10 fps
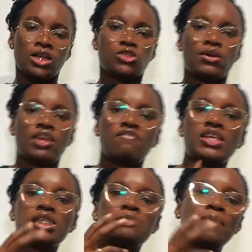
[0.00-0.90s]
So if
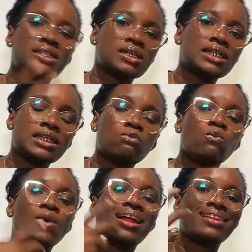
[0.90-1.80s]
he's particularly
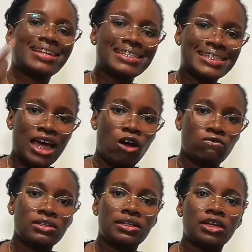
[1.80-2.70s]
well endowed,